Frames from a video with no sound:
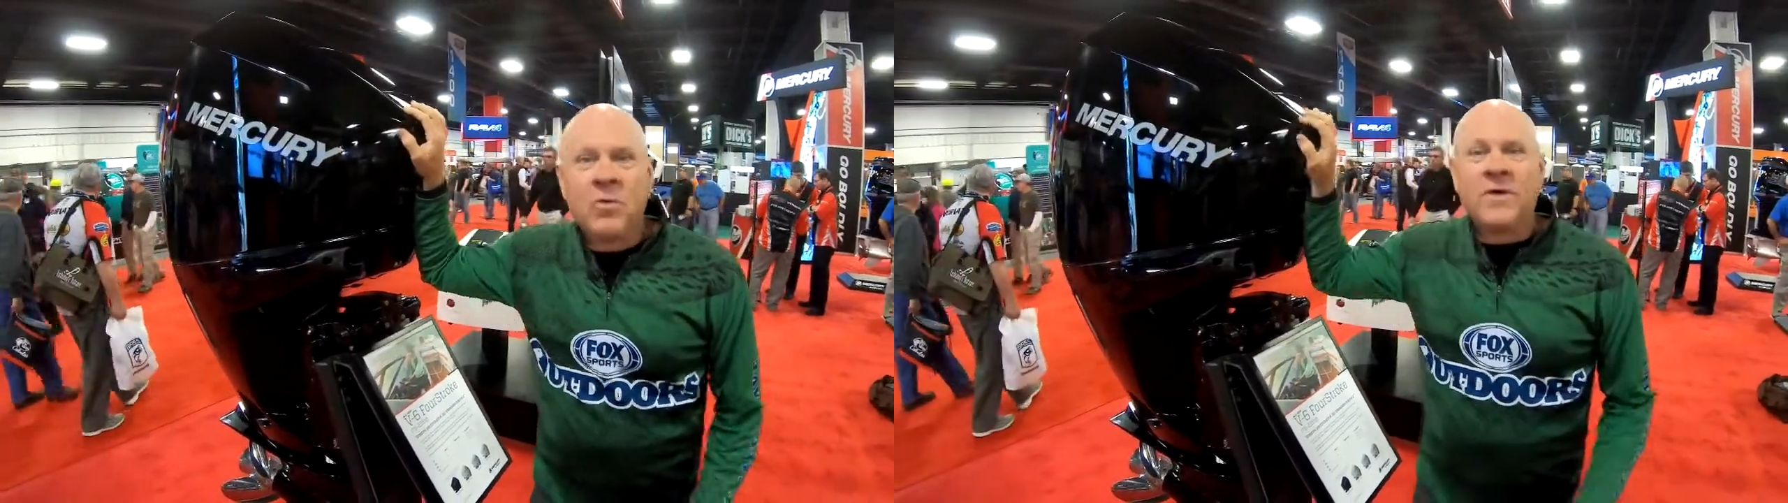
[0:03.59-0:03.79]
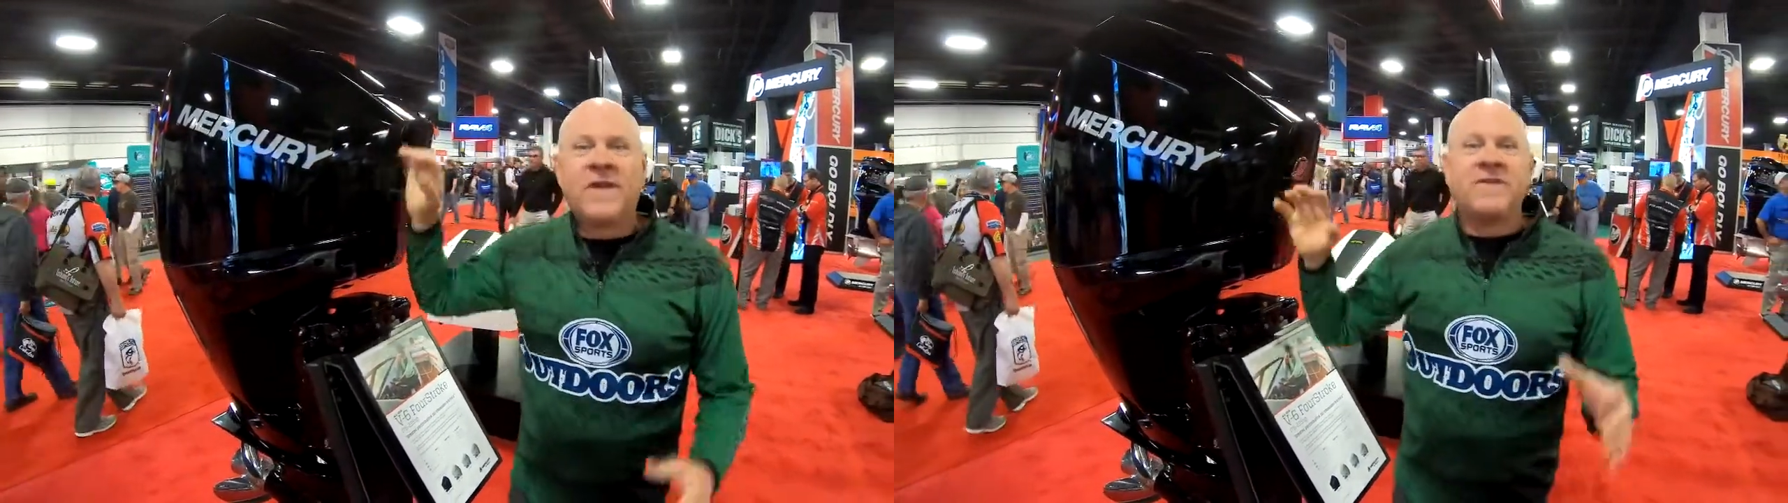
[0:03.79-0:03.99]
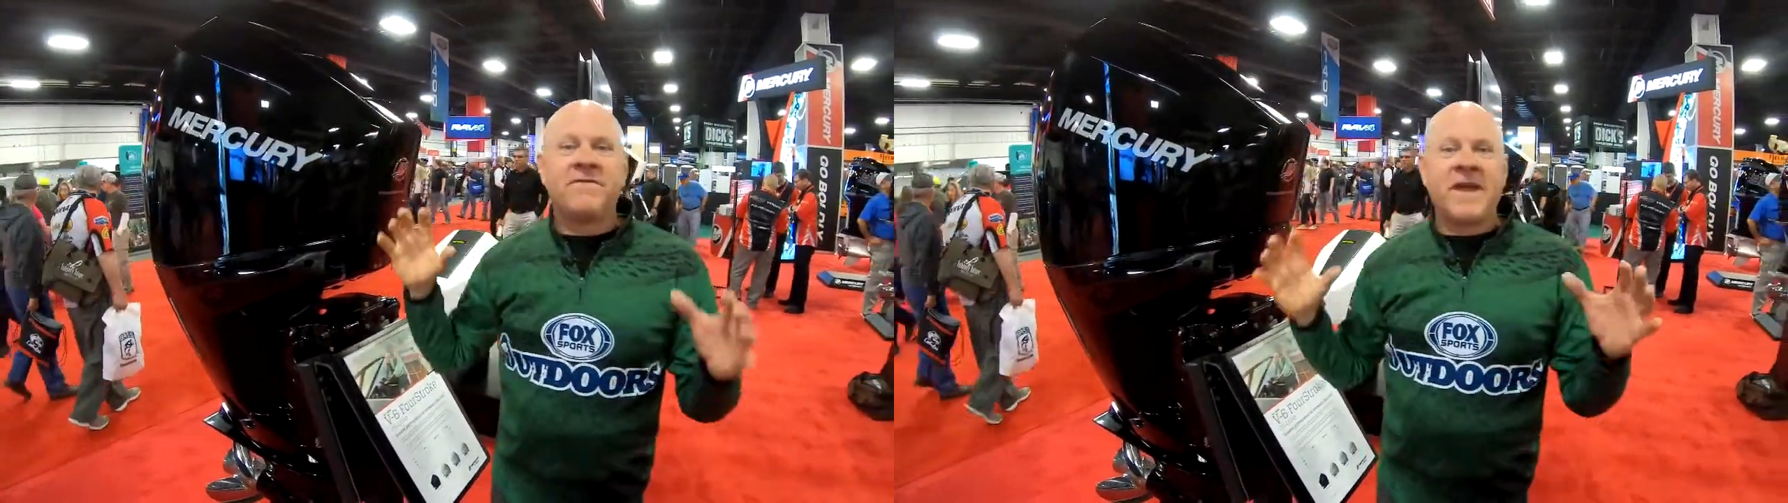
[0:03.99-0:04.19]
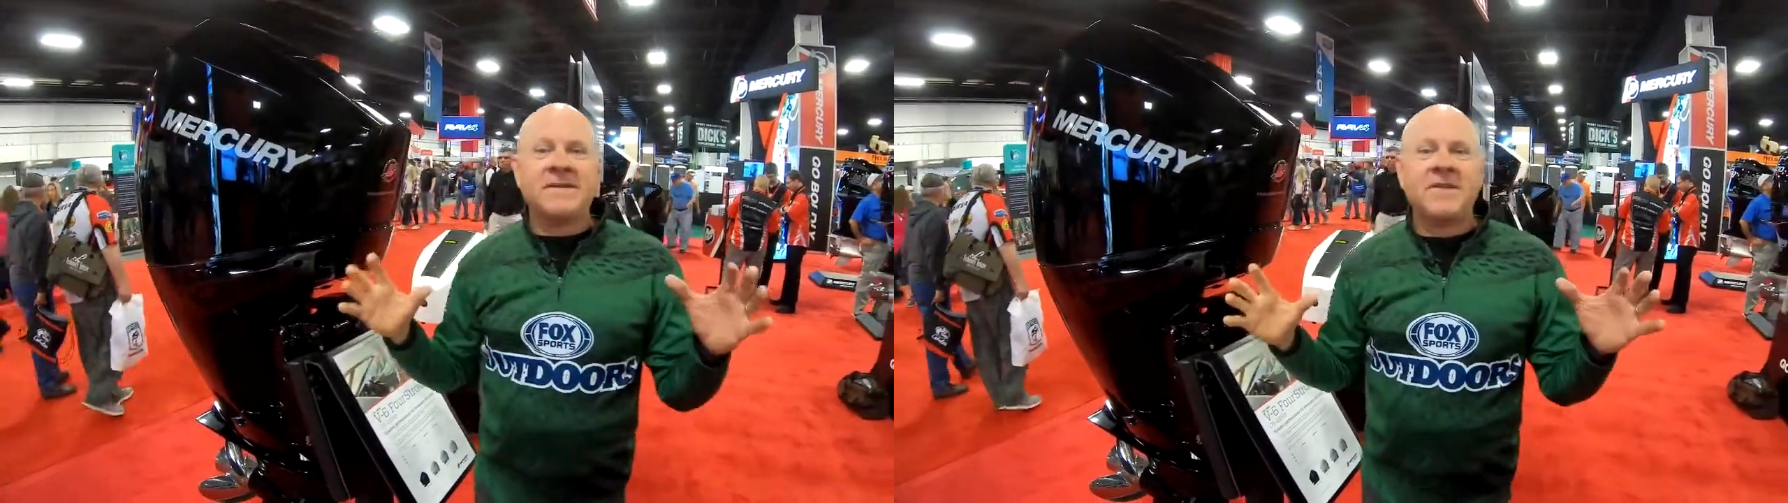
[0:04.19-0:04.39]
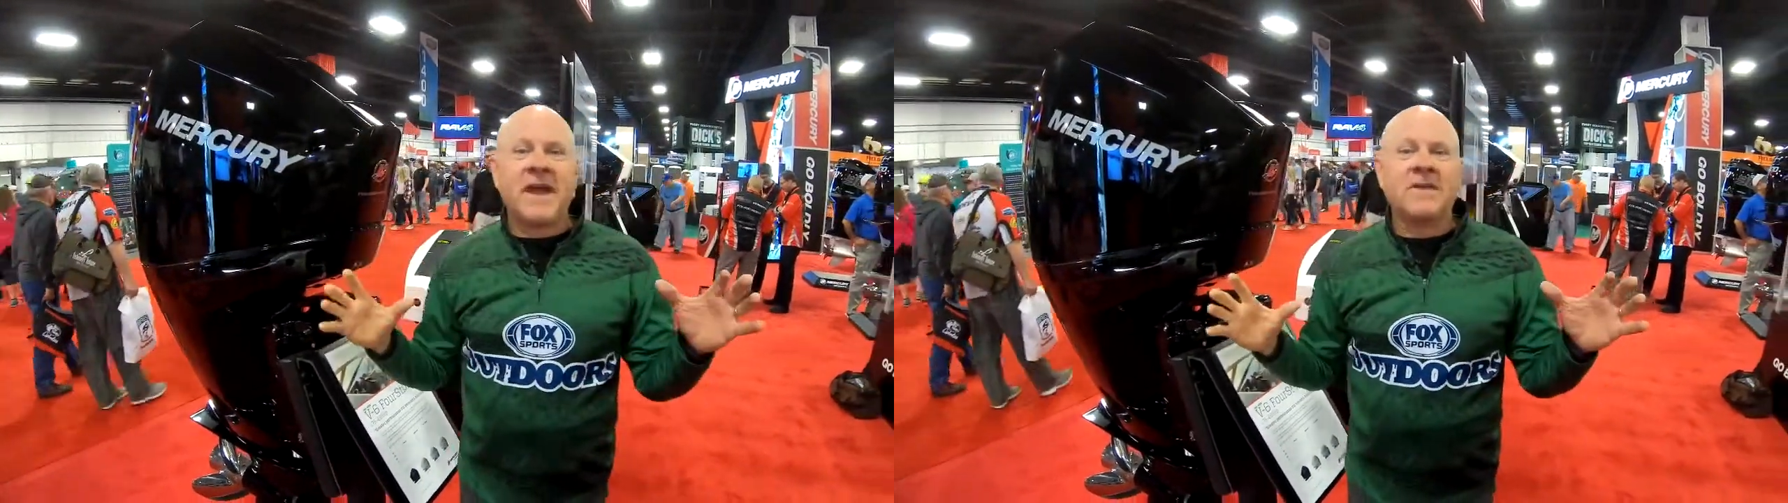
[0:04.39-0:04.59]
with a
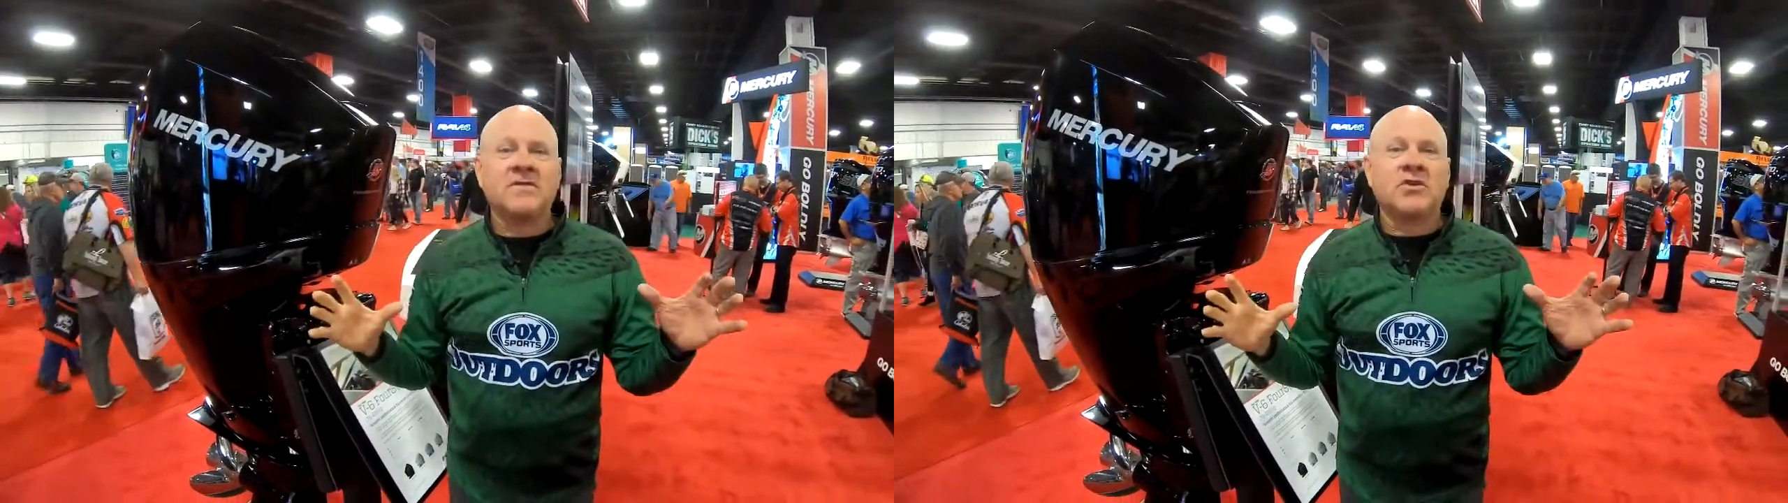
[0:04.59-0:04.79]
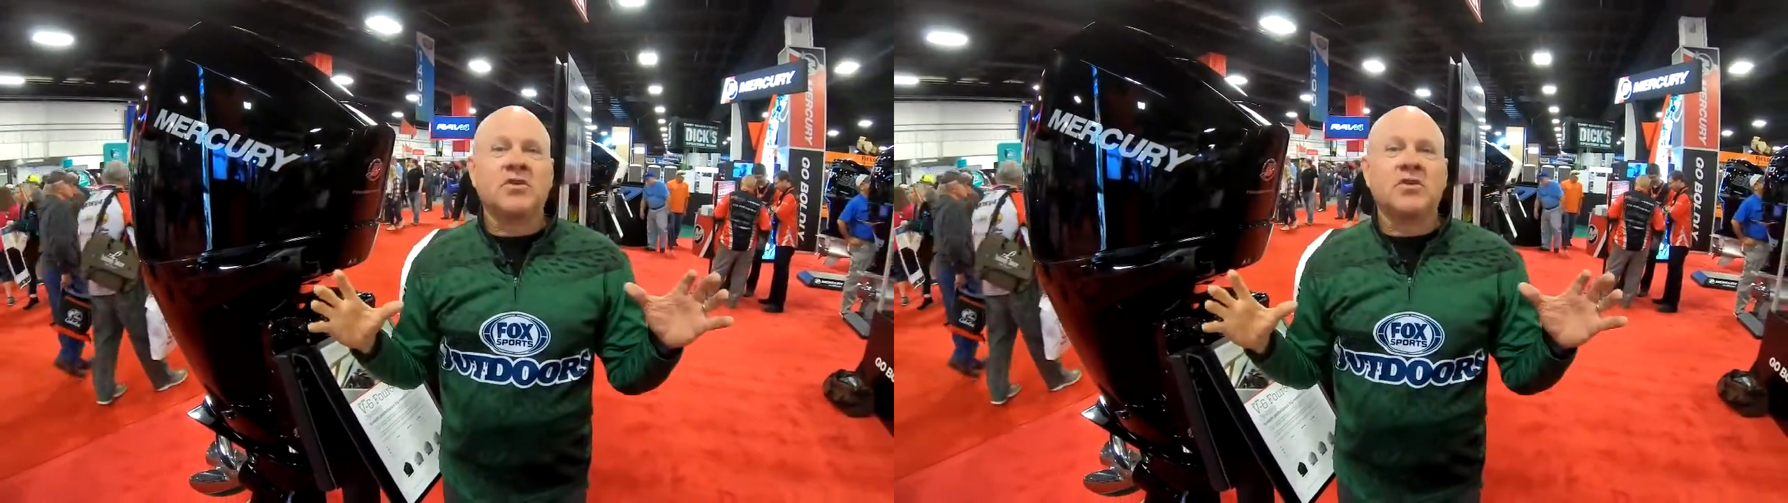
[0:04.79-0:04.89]
fantastic